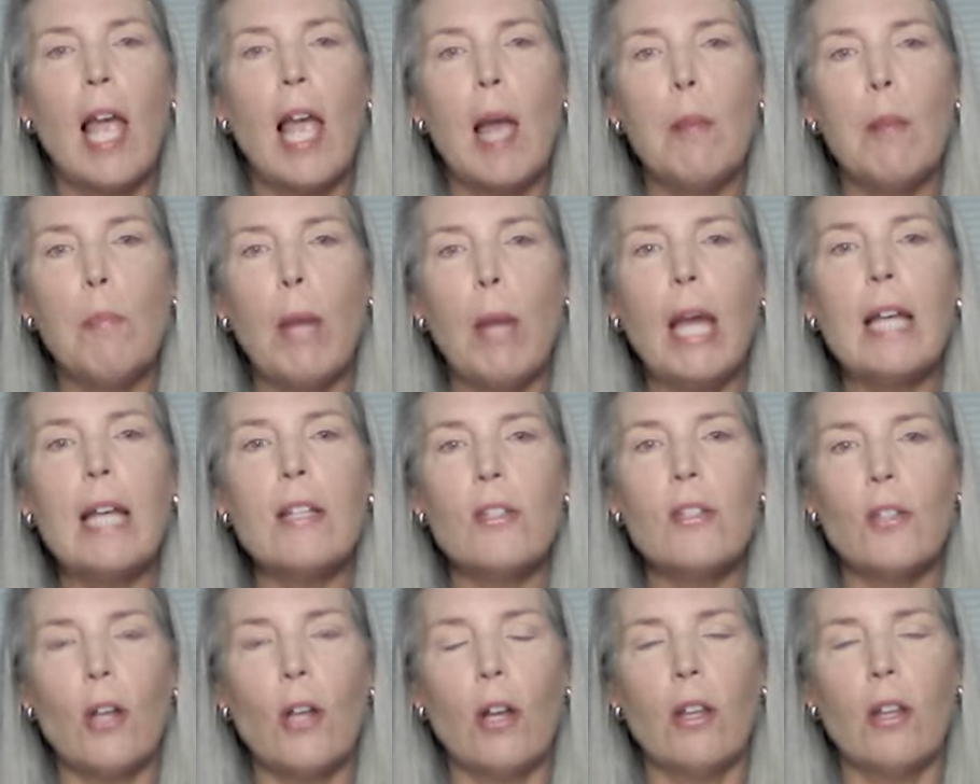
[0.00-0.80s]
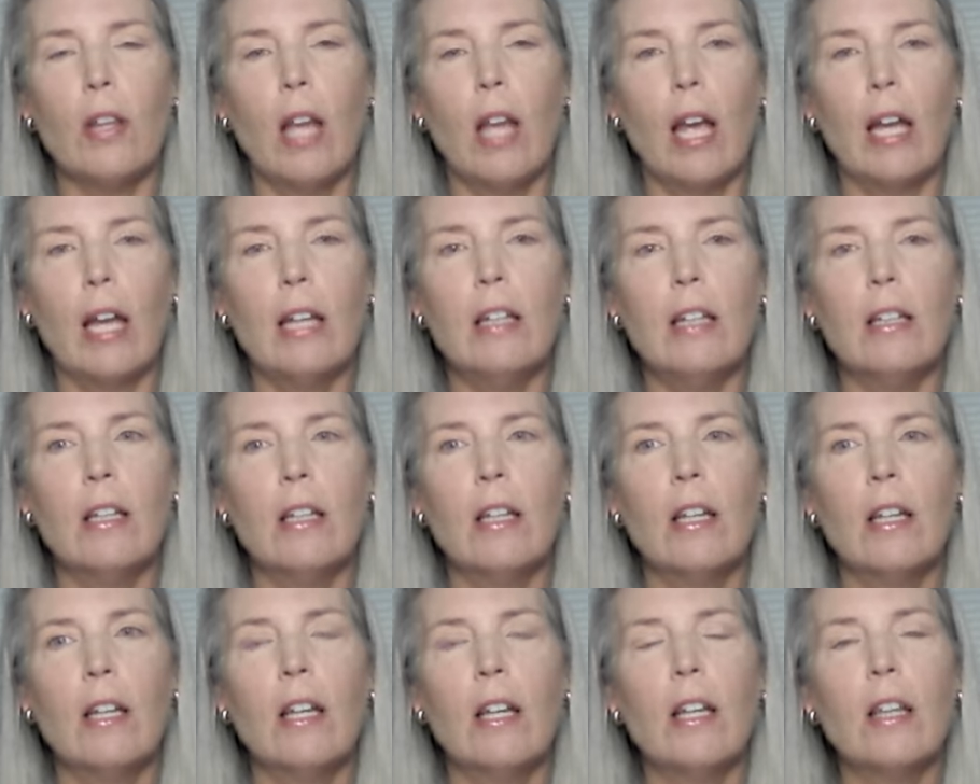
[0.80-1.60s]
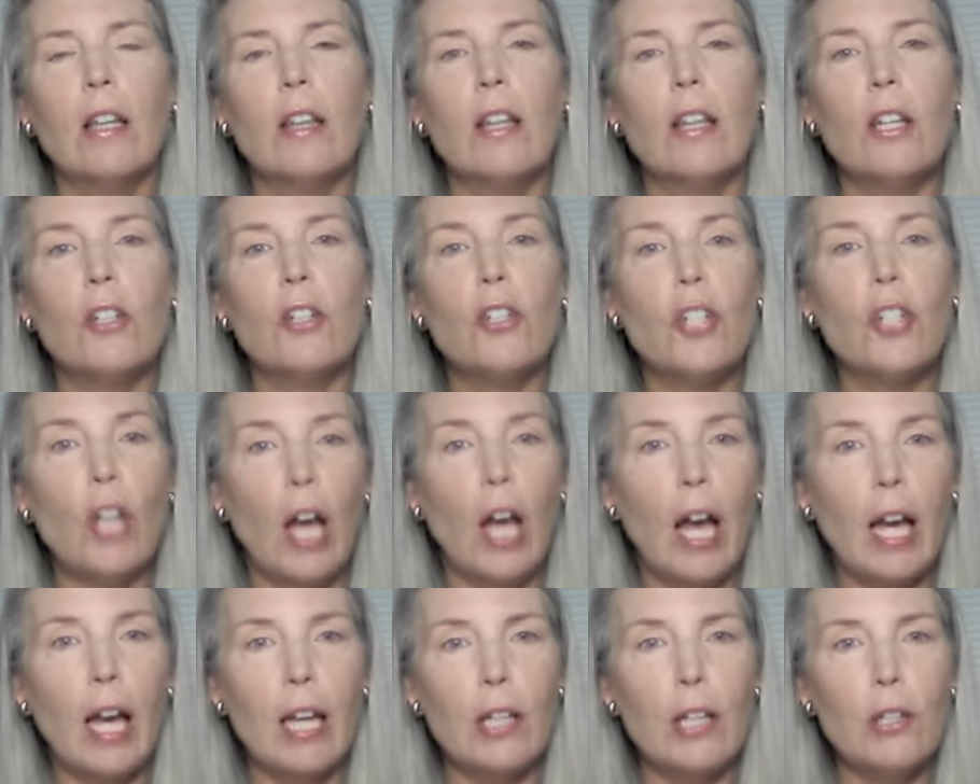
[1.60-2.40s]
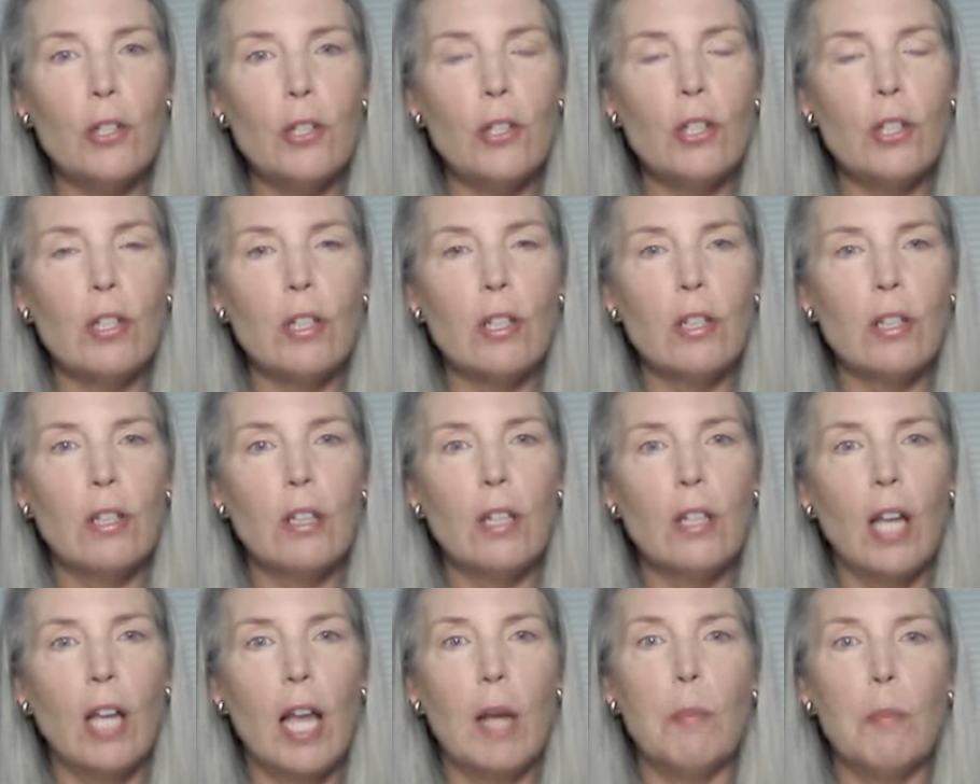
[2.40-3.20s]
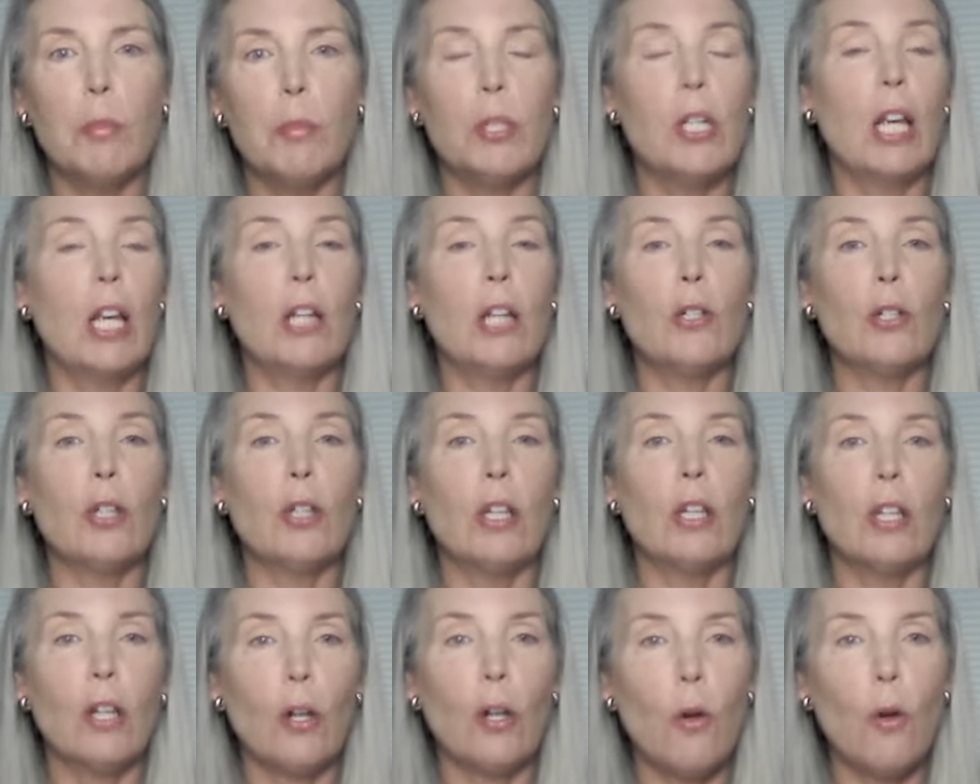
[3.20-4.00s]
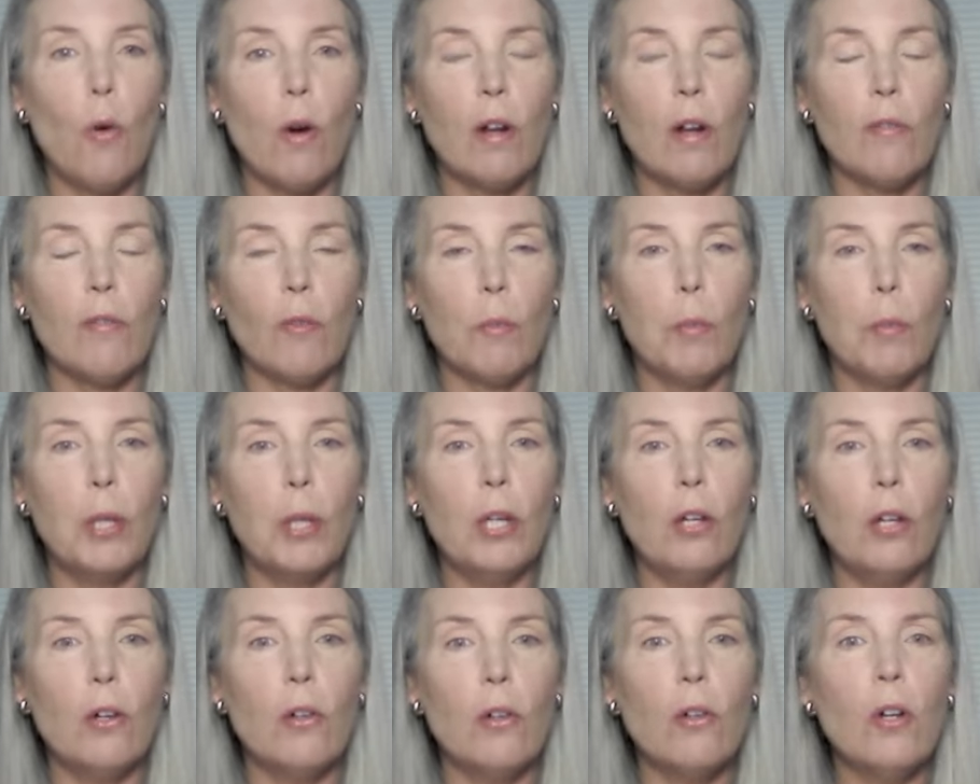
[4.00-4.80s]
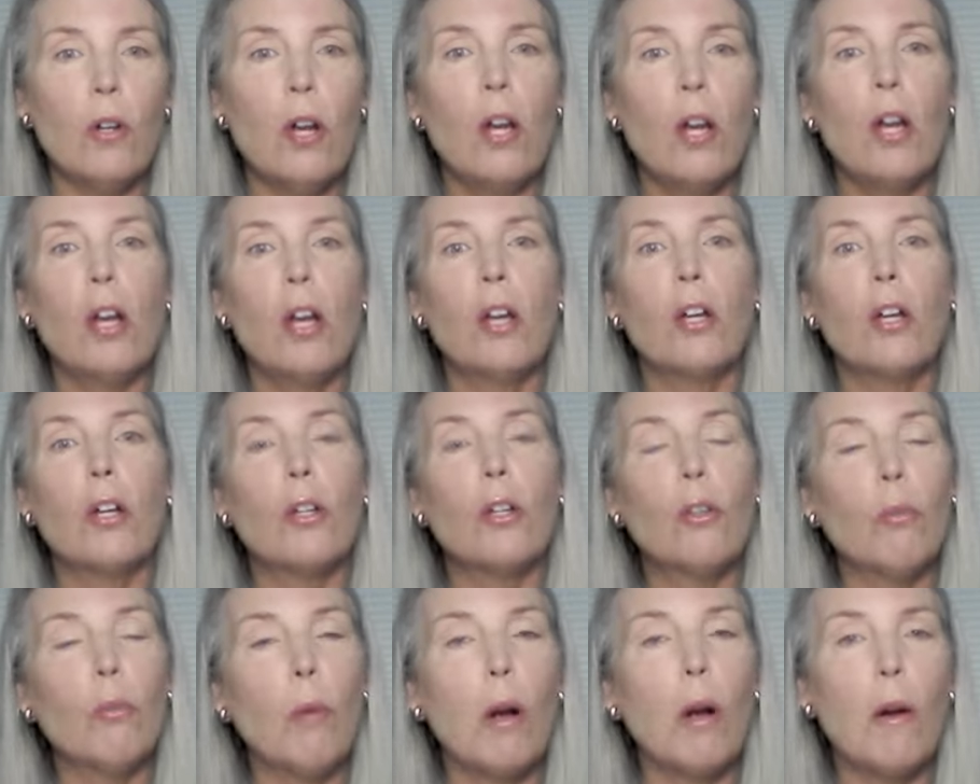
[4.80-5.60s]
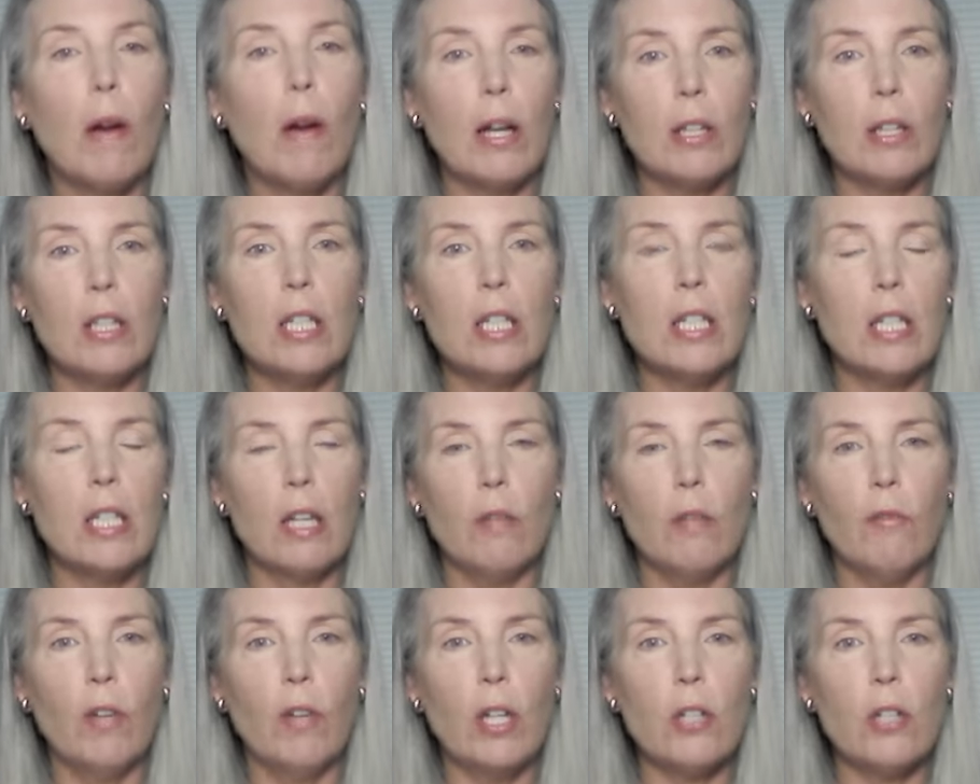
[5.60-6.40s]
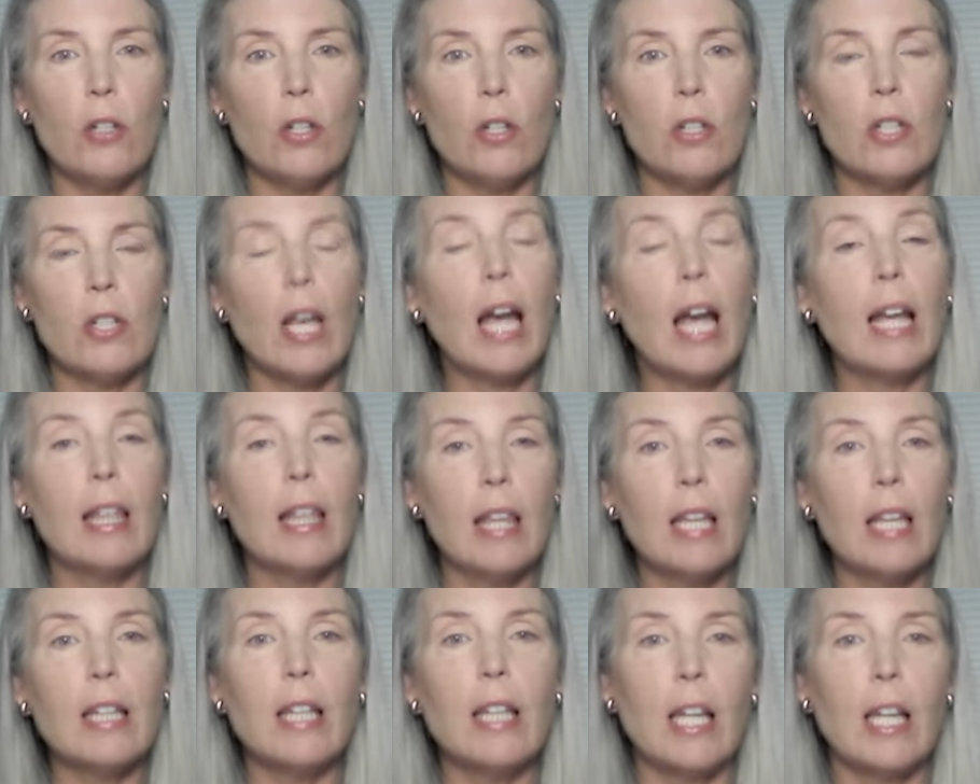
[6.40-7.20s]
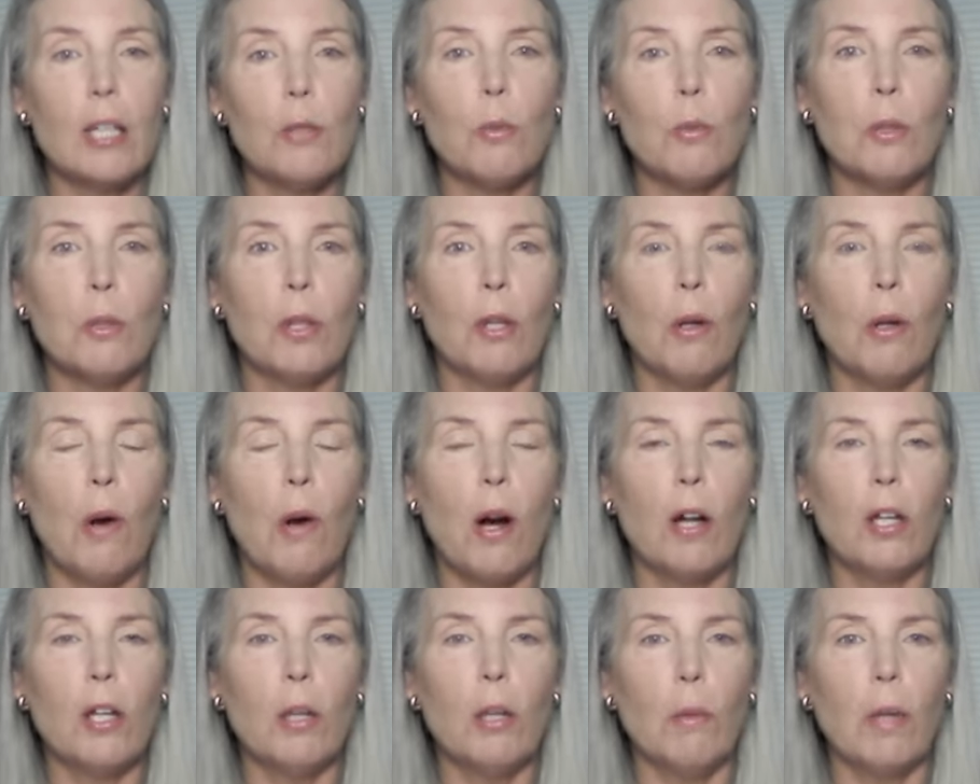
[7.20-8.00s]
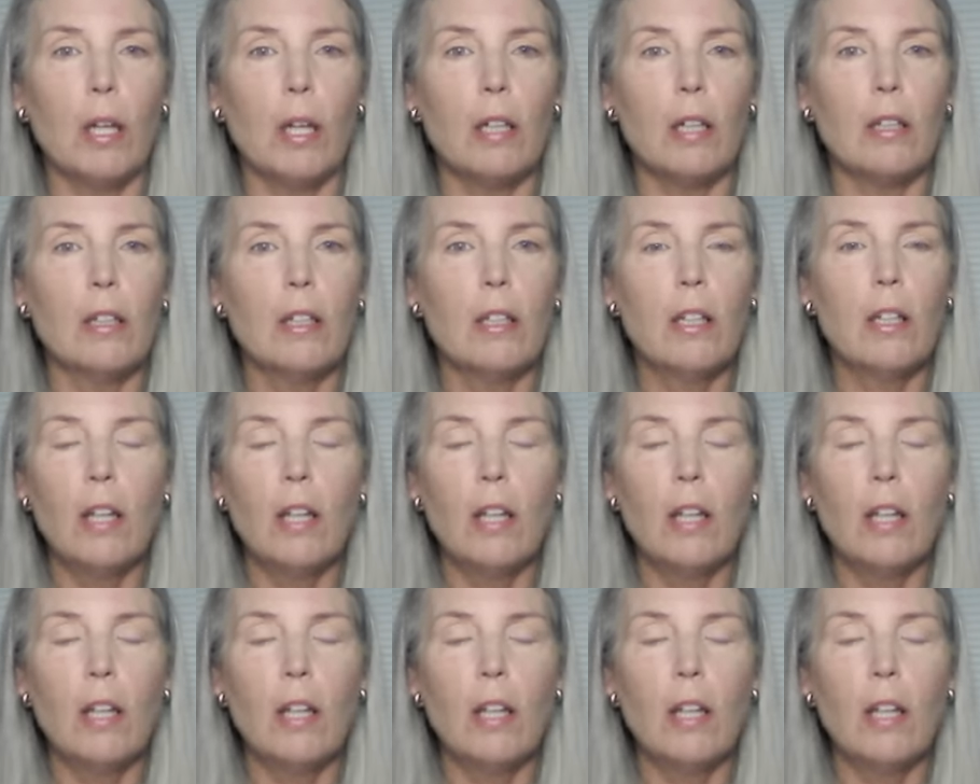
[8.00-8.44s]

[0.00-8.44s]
And based on that, the judge and potentially the Court of Appeal could throw out these convictions. I think that's what they're arguing.